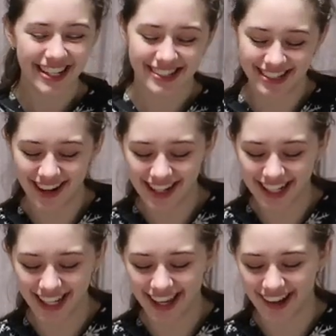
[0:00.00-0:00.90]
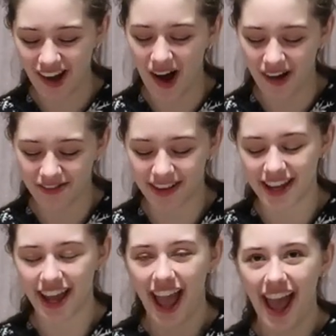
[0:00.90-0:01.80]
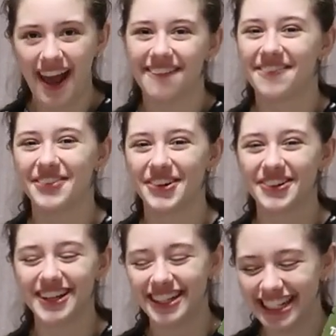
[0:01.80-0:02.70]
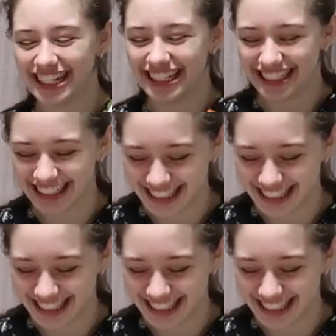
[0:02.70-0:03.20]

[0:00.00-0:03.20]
So now I can get coffee and food.